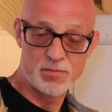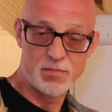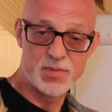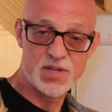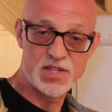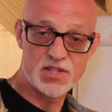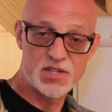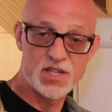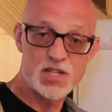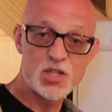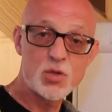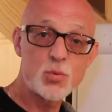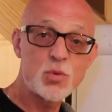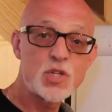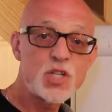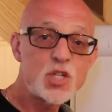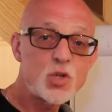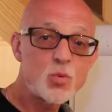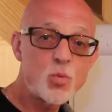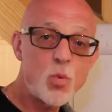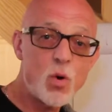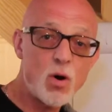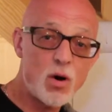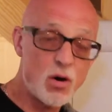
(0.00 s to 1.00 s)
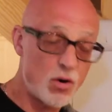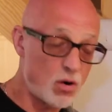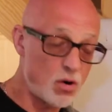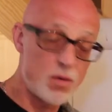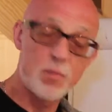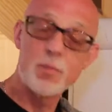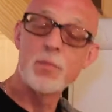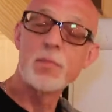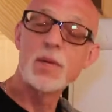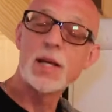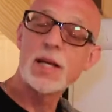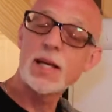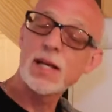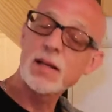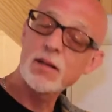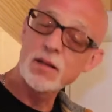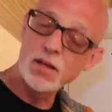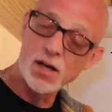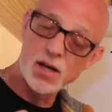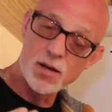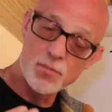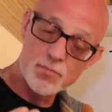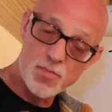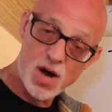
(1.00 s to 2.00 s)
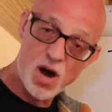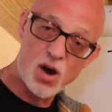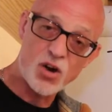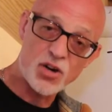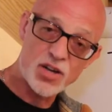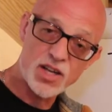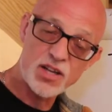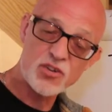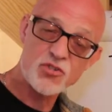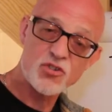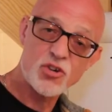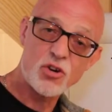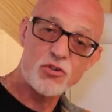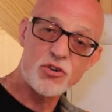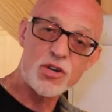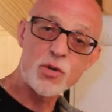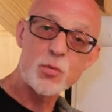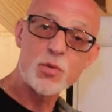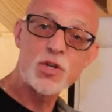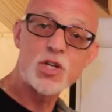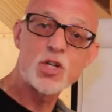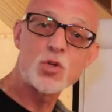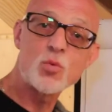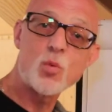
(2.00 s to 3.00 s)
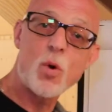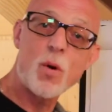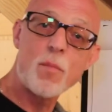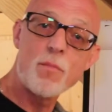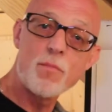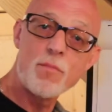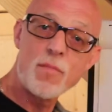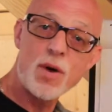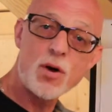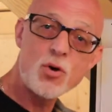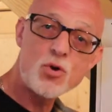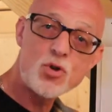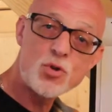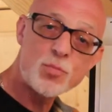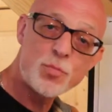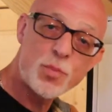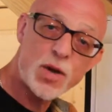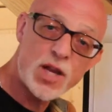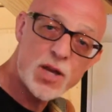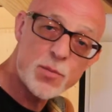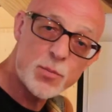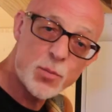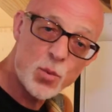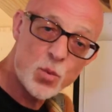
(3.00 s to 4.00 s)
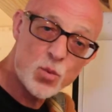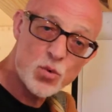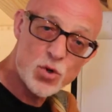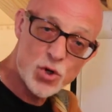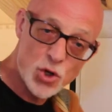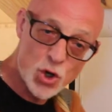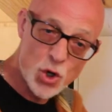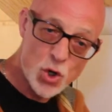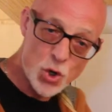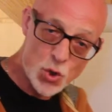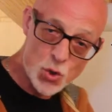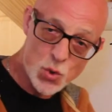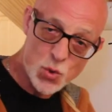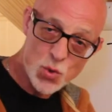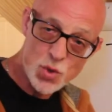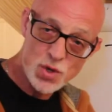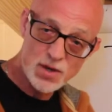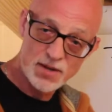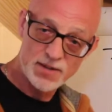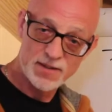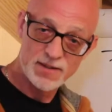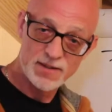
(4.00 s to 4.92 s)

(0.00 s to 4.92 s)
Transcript: business, which is what which is what most people do,